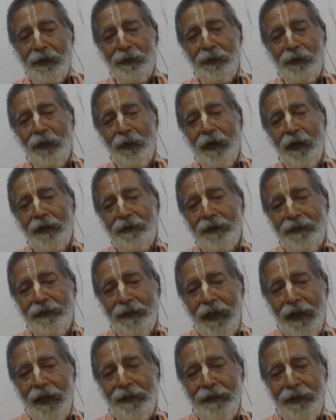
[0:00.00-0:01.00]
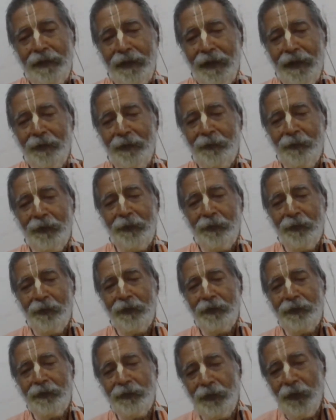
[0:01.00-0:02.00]
So other than him, if
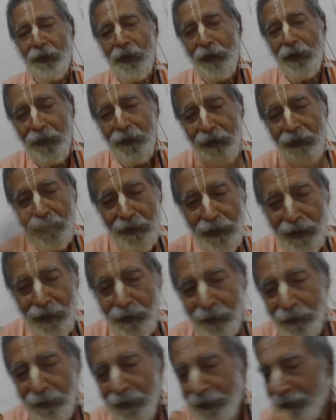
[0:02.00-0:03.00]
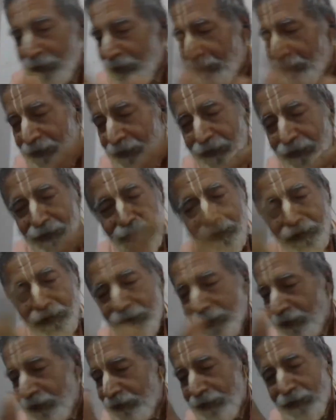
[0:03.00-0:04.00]
I show our love or
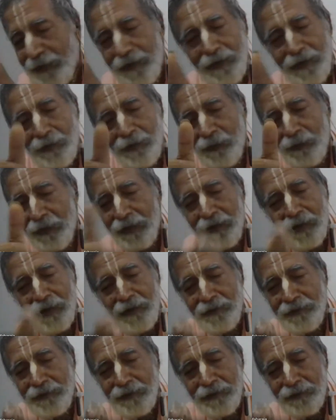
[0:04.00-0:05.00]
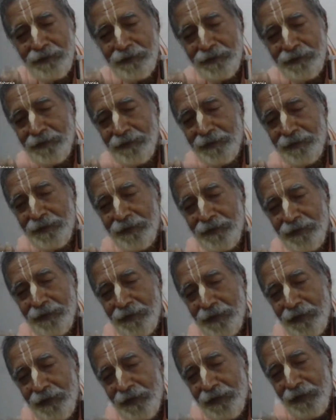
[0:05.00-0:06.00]
anything anywhere else
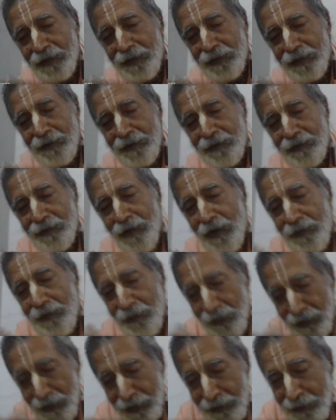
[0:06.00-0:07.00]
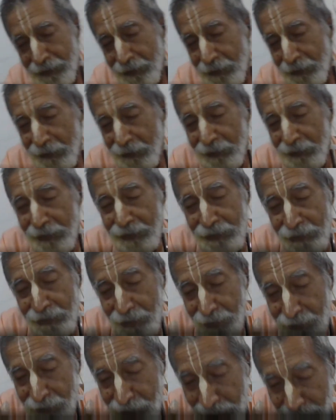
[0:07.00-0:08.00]
not related to
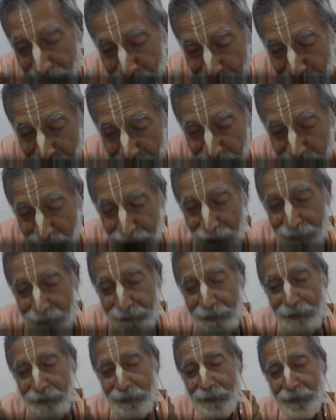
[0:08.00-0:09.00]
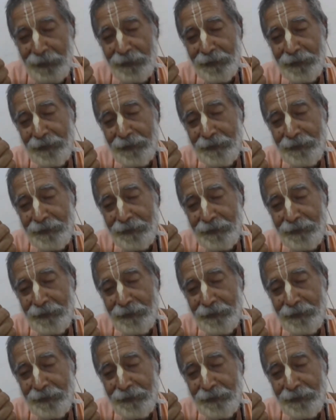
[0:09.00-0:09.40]
Krishna, then we are prostitutes.